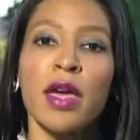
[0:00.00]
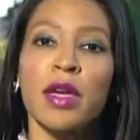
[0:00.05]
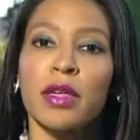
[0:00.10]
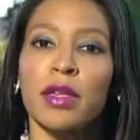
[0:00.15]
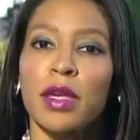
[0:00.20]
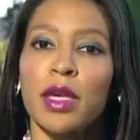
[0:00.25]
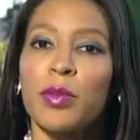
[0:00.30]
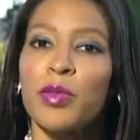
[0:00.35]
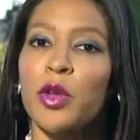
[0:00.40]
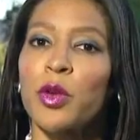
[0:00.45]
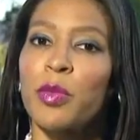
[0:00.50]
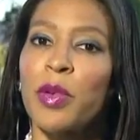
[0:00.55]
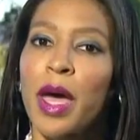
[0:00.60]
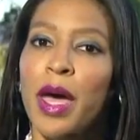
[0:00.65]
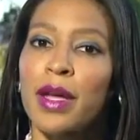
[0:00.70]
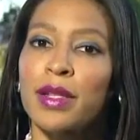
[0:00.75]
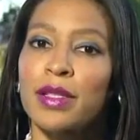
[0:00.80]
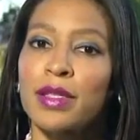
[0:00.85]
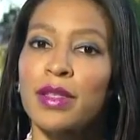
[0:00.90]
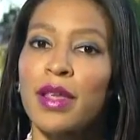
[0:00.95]
keep your
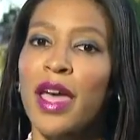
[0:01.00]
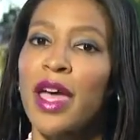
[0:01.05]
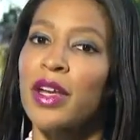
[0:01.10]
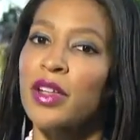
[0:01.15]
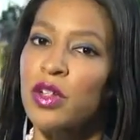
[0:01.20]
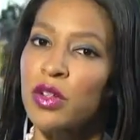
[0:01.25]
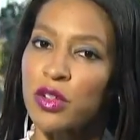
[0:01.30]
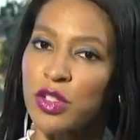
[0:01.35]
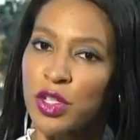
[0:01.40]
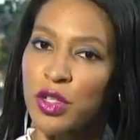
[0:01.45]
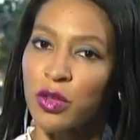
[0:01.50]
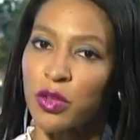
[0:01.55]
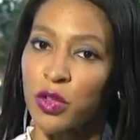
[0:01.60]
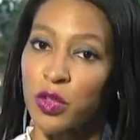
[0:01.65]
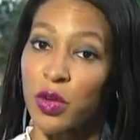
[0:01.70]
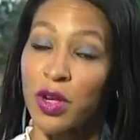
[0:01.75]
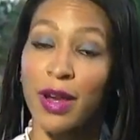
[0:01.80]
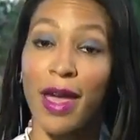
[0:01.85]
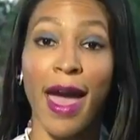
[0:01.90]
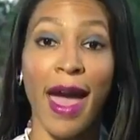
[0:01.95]
pets and your
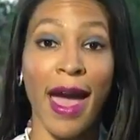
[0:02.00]
children